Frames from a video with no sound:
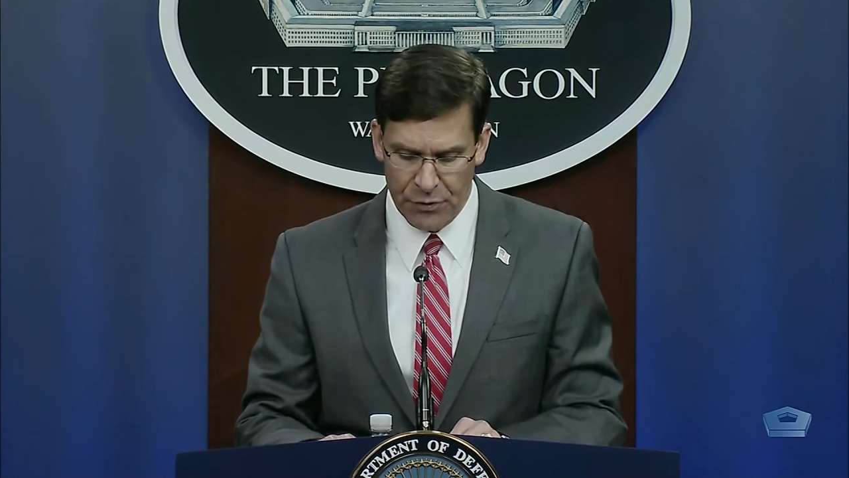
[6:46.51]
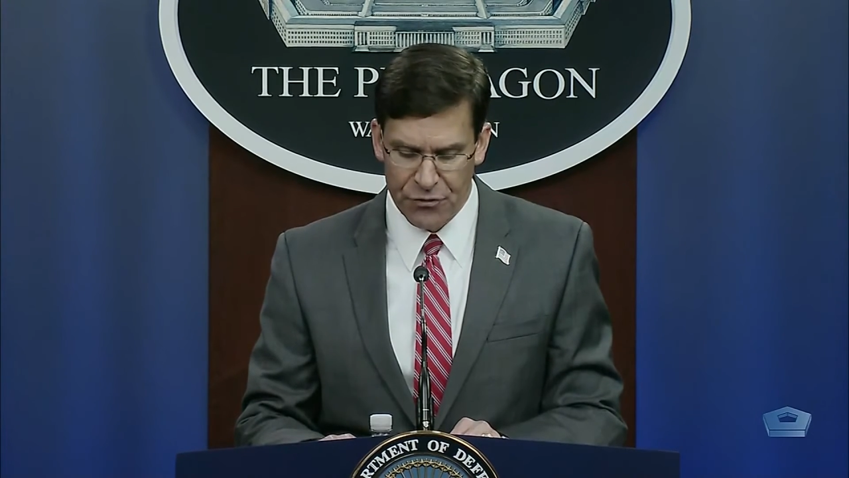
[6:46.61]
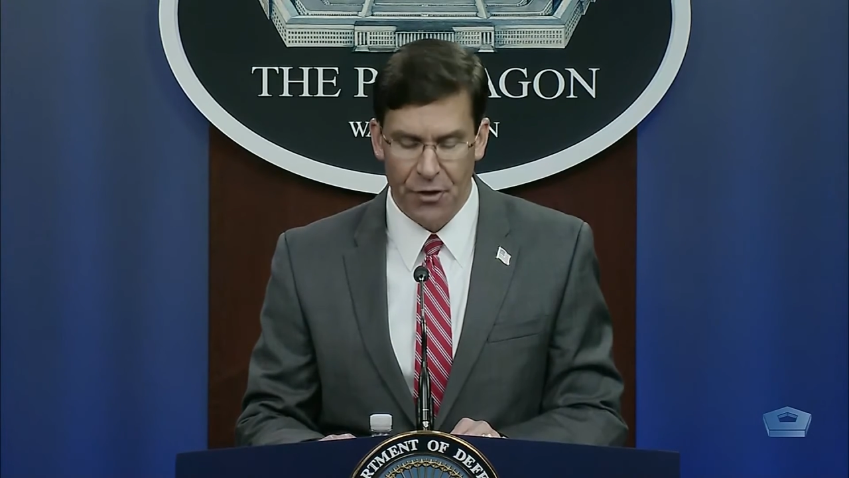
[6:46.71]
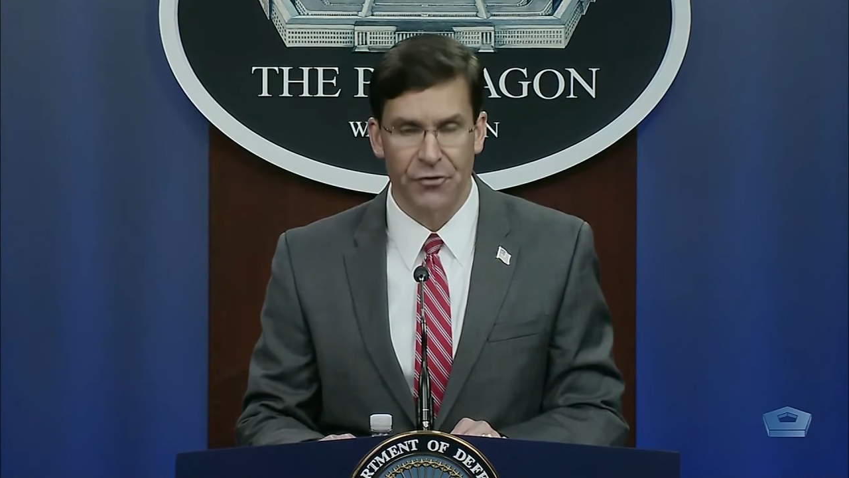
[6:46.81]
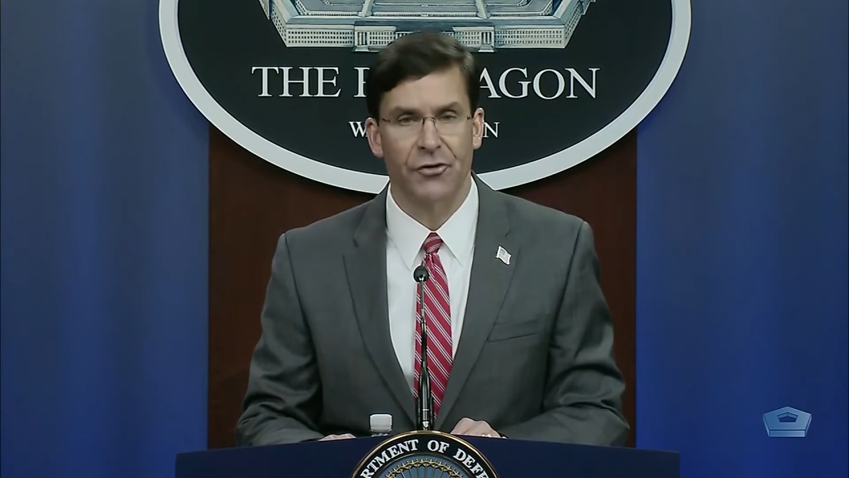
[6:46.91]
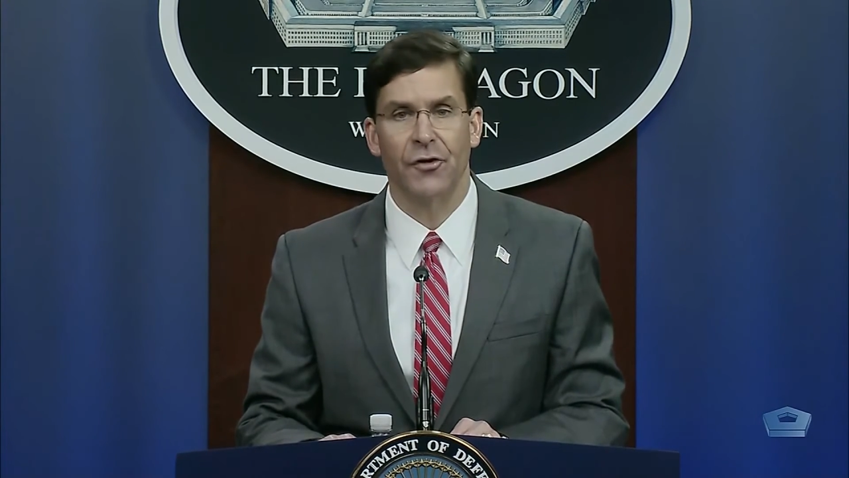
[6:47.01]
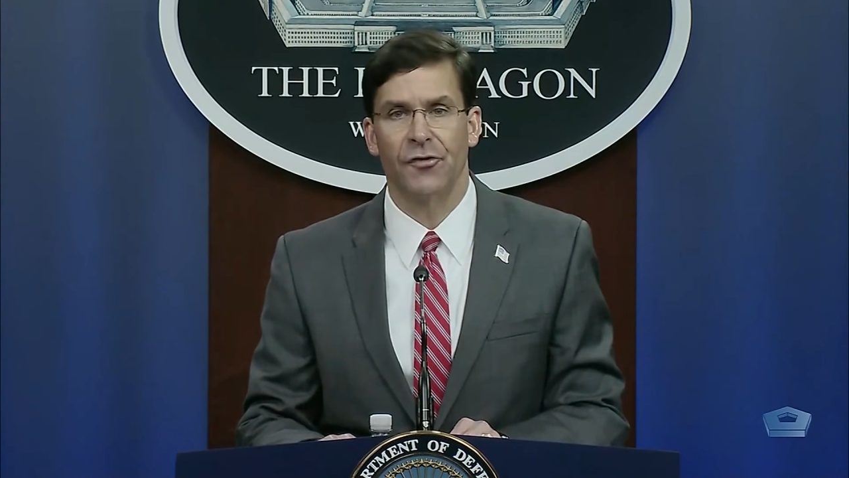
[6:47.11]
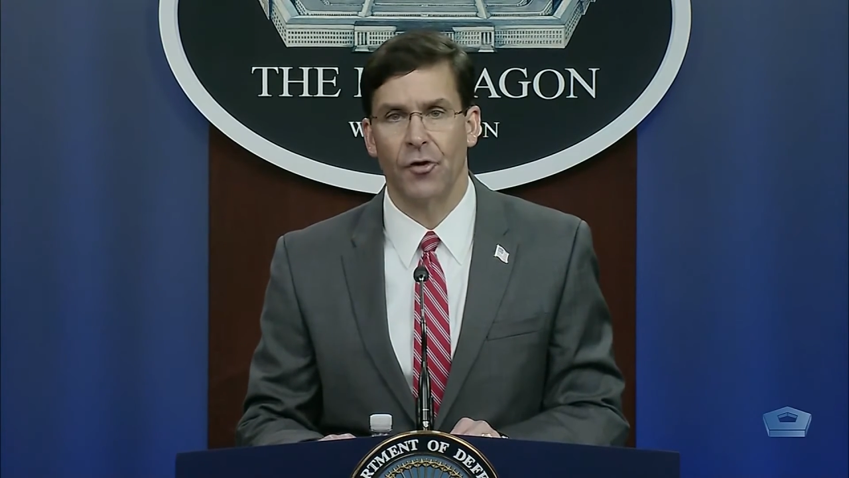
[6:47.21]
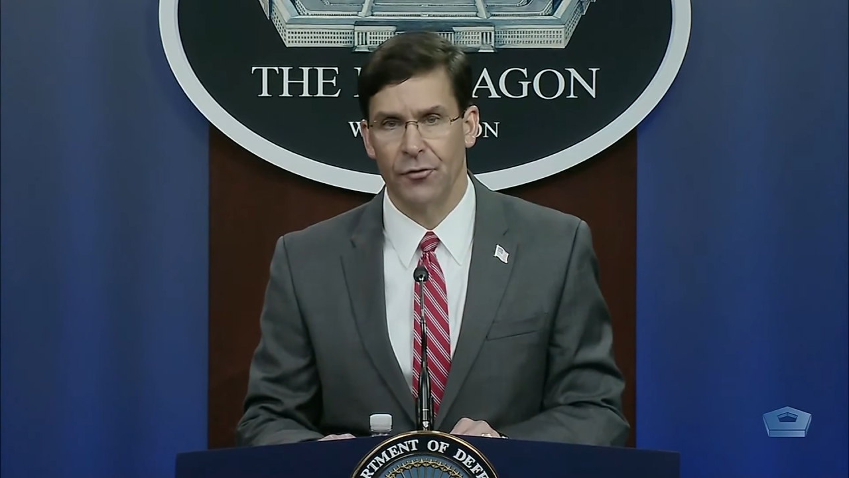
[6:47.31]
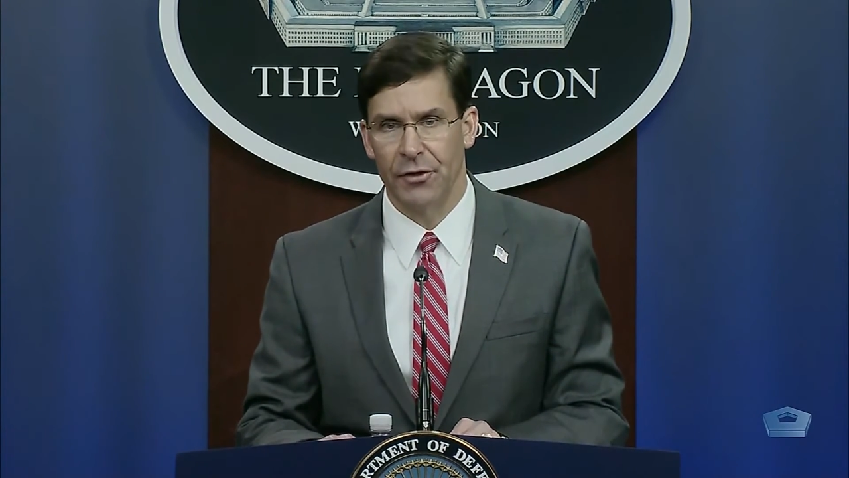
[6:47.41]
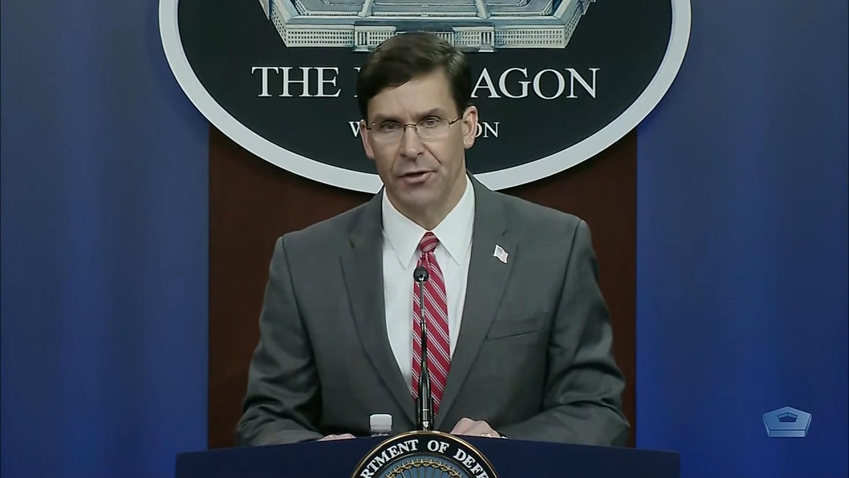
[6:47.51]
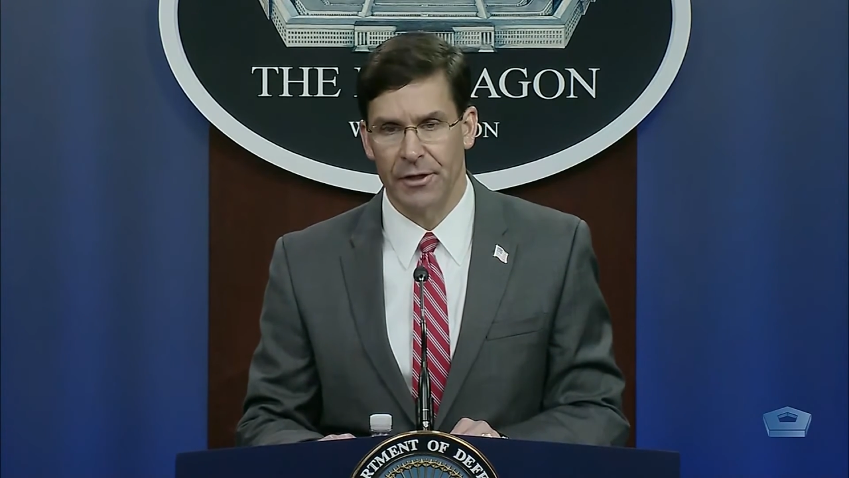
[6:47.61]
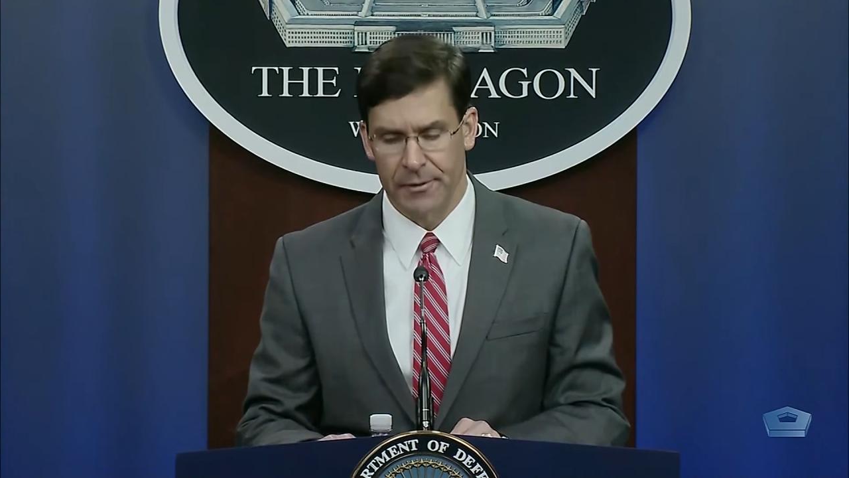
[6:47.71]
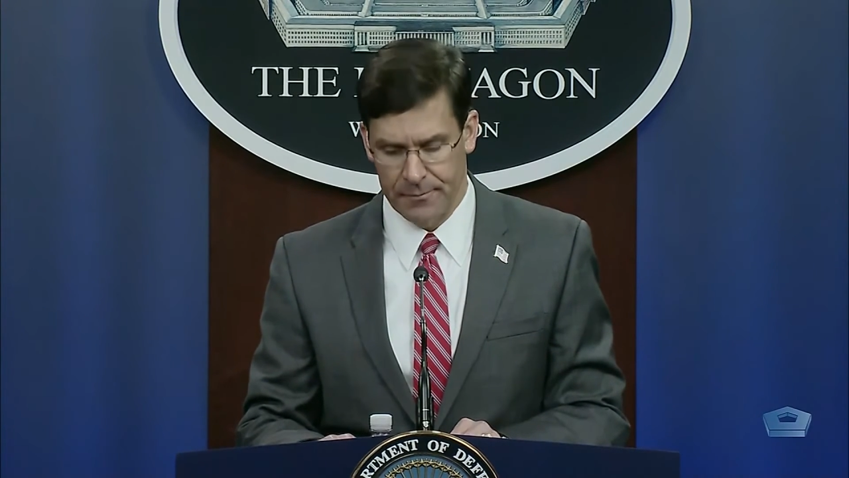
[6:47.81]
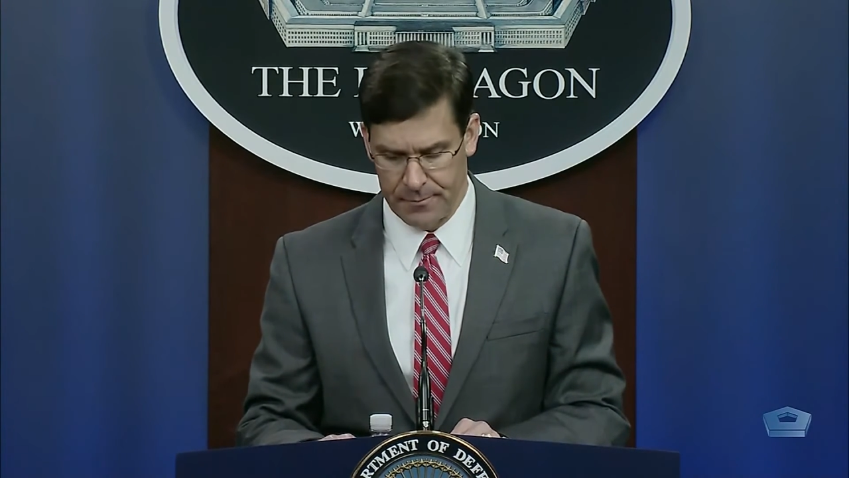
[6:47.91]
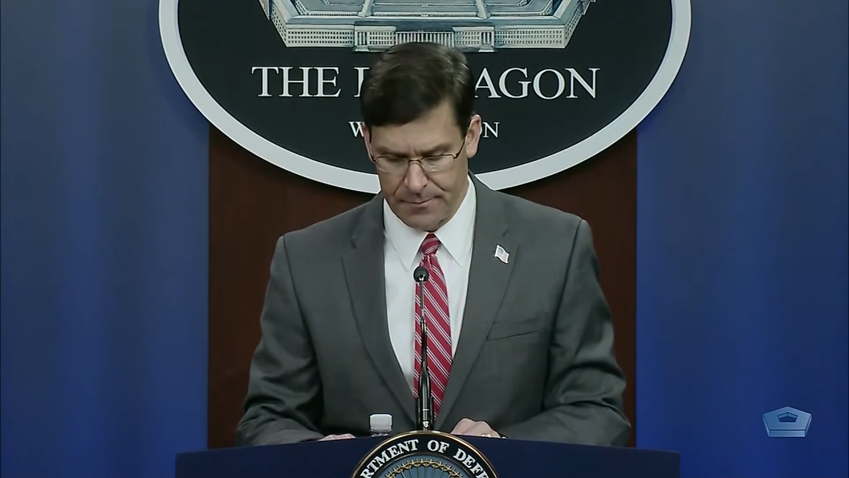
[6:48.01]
we cherish so dearly.